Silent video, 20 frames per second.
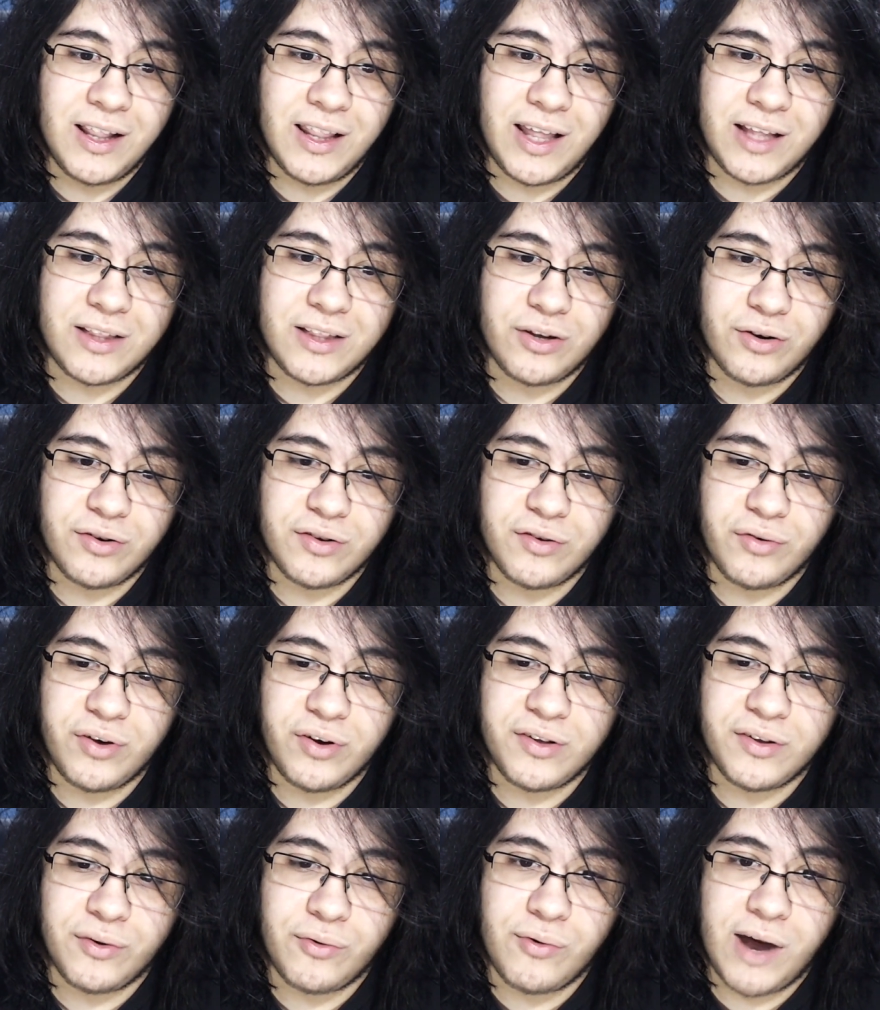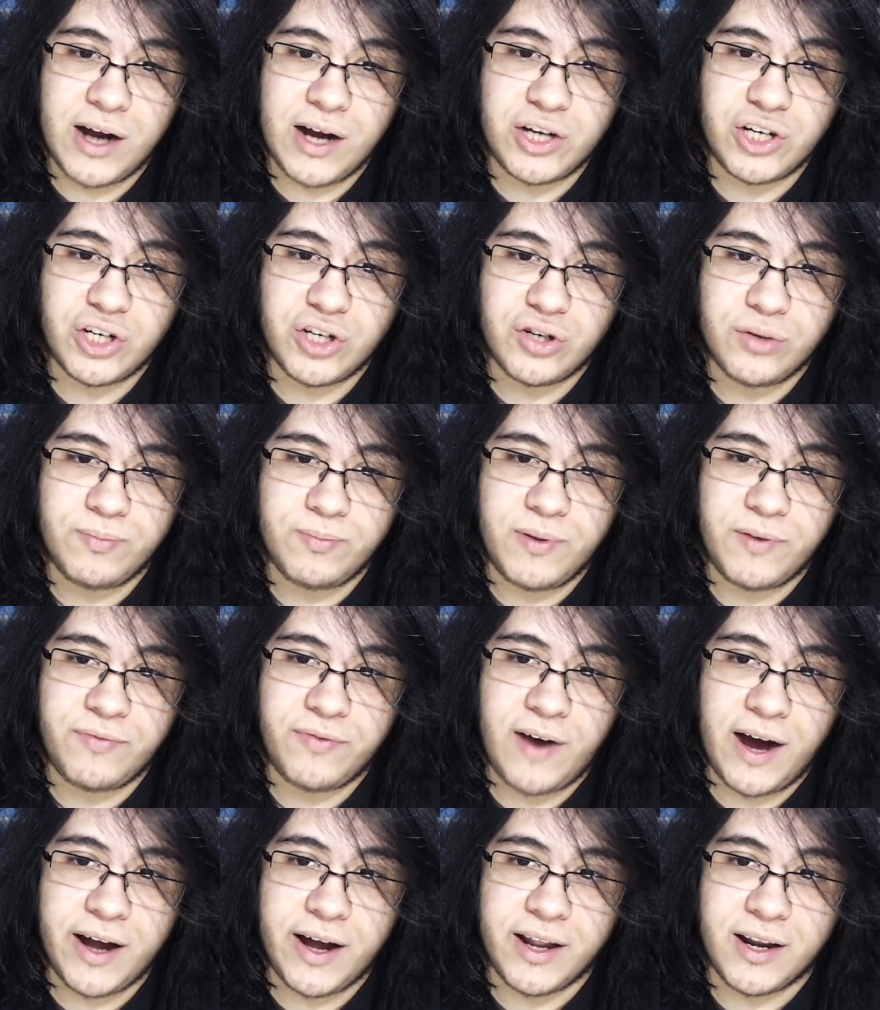Like, there's no reason why she should be
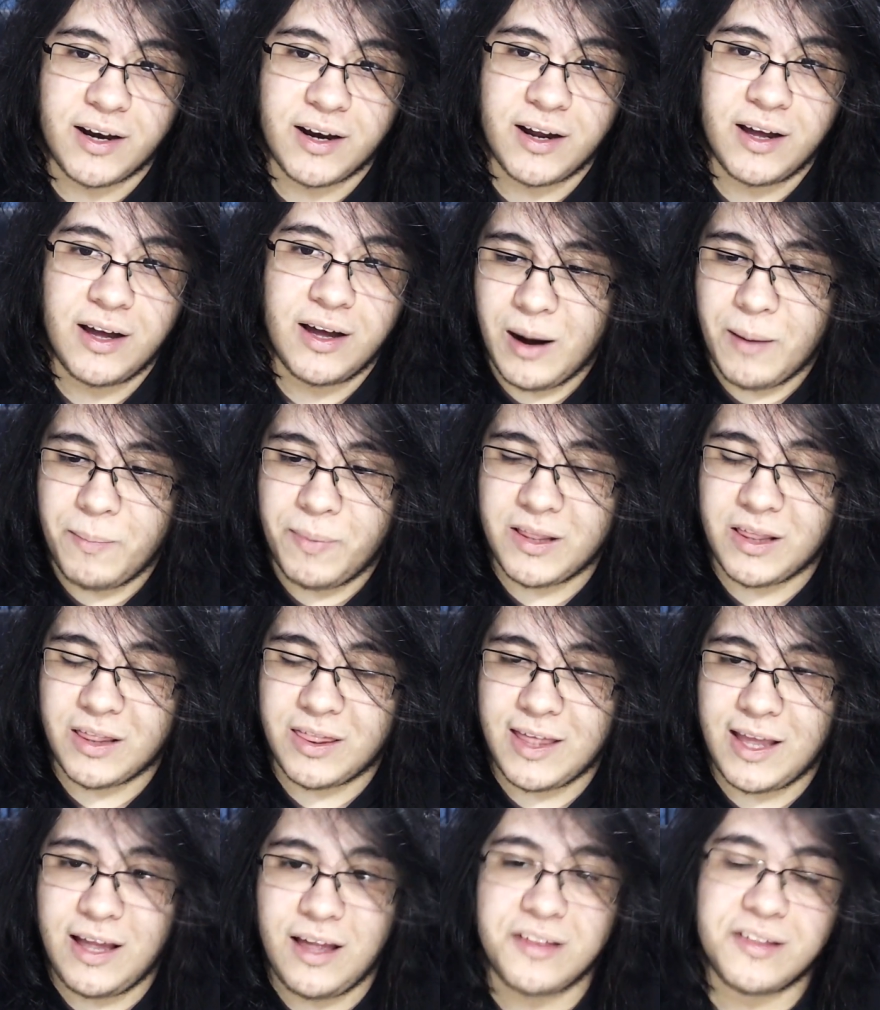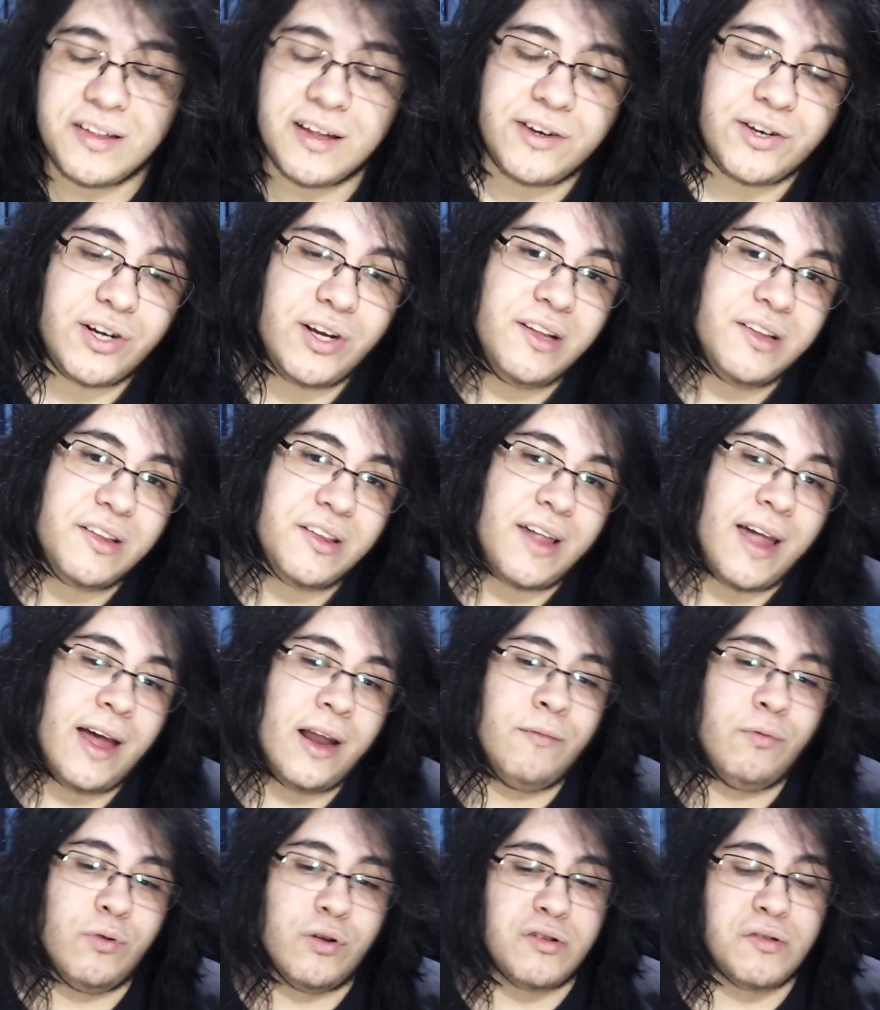fine. But the thing is that she's
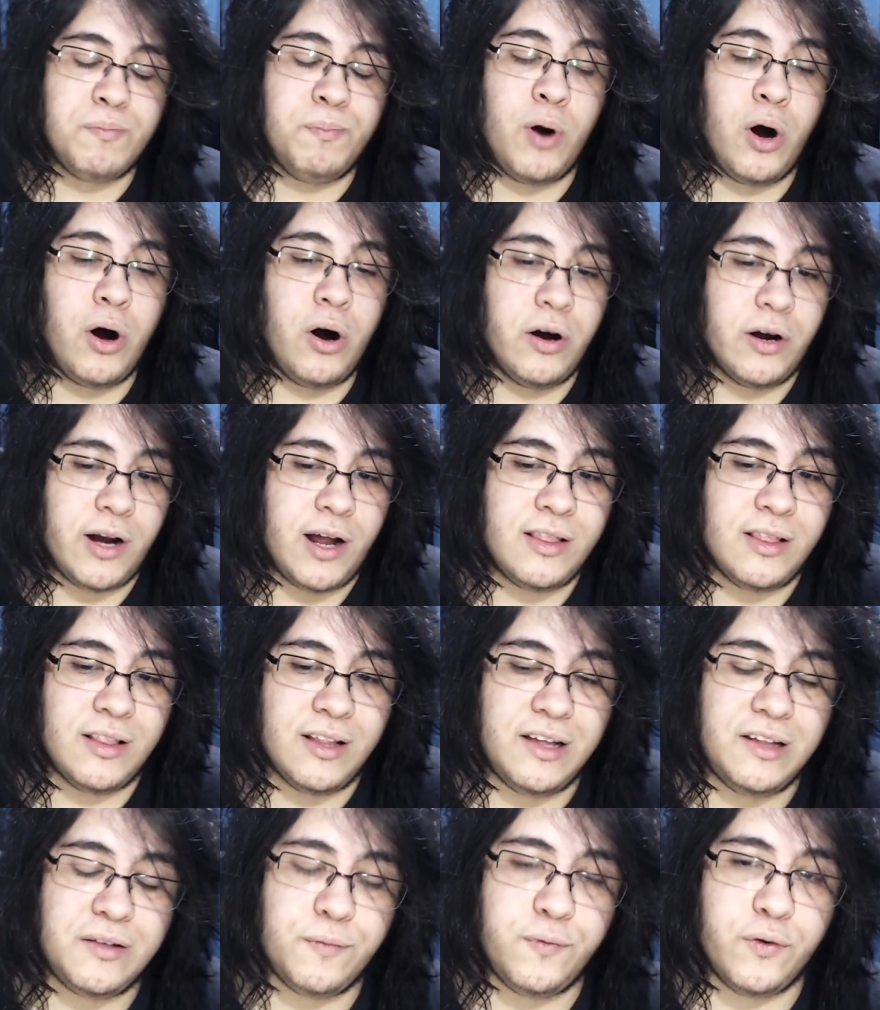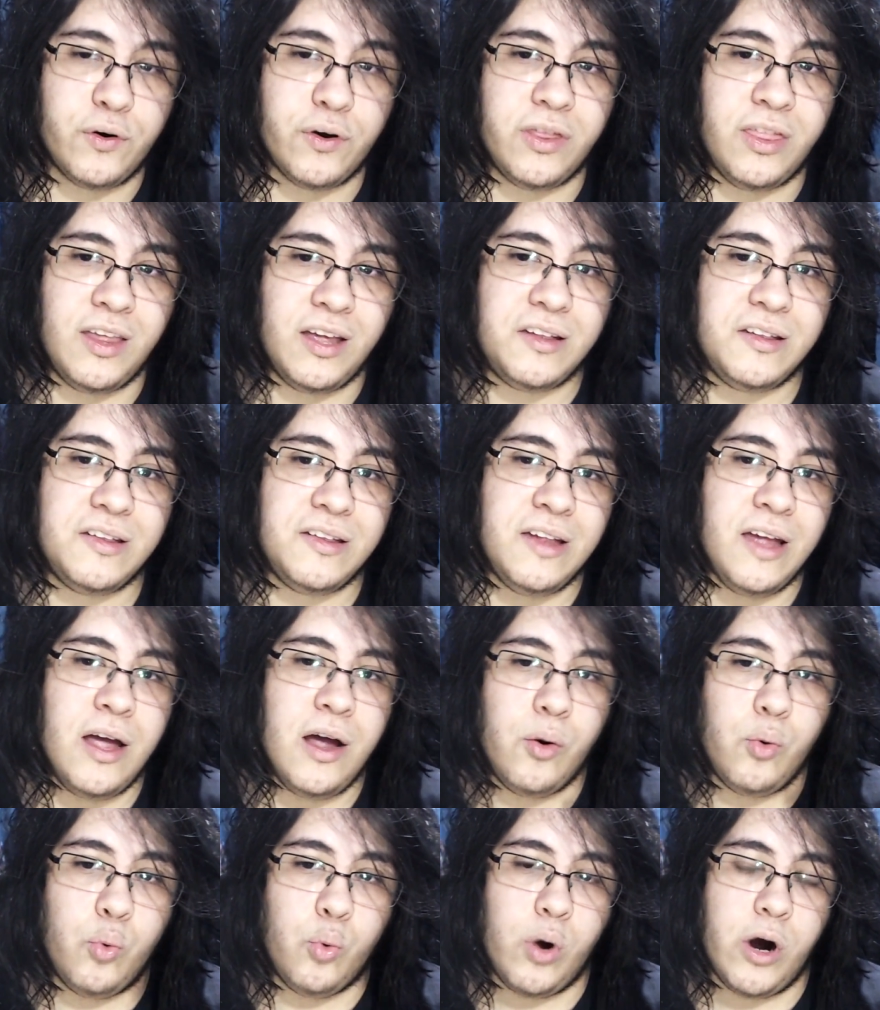Hannibal's pawn, at least for this
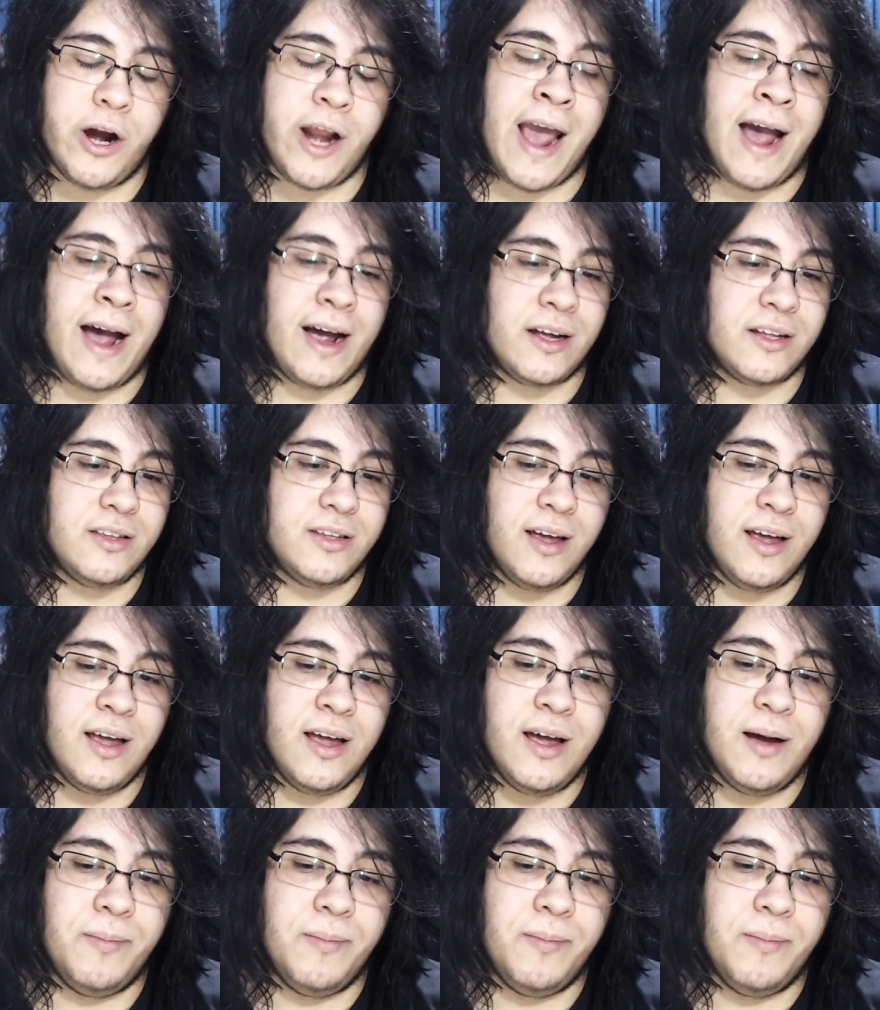one act.